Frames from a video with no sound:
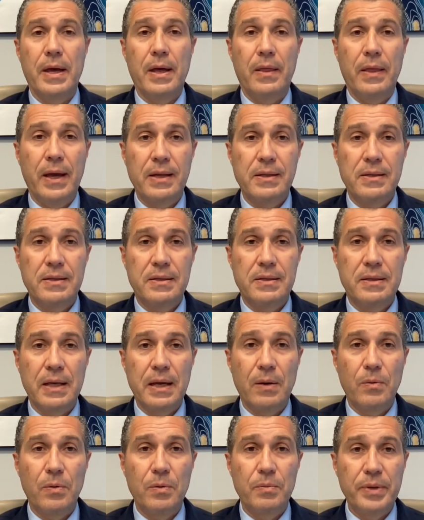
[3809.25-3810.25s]
that, that's
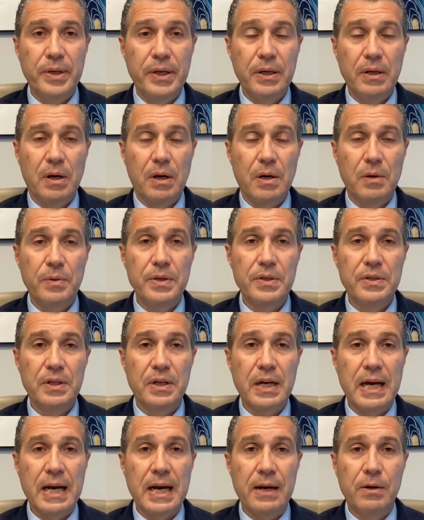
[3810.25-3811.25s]
that would be always
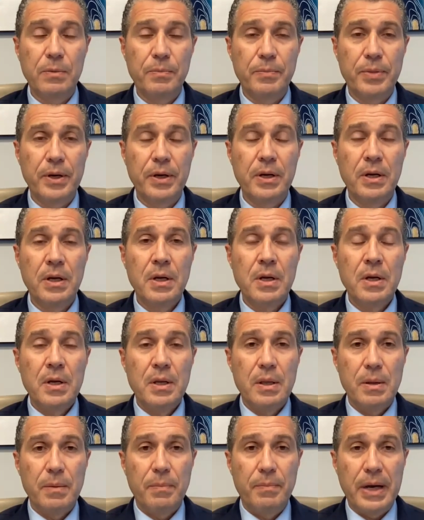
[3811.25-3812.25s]
an honor but
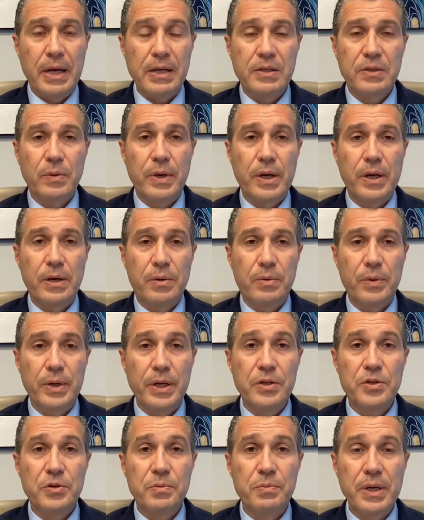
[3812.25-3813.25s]
the best way to
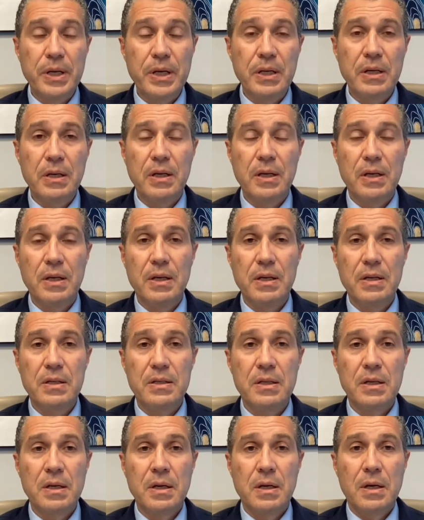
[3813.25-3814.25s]
reach me
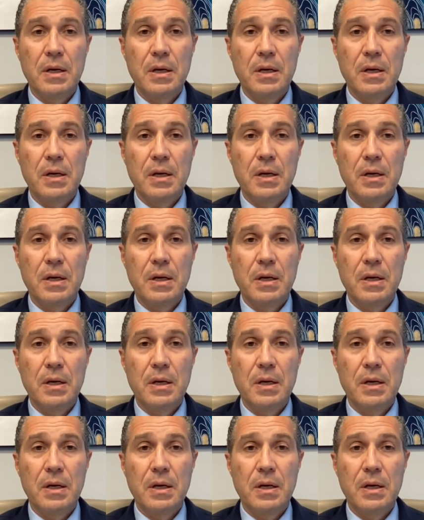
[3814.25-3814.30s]
is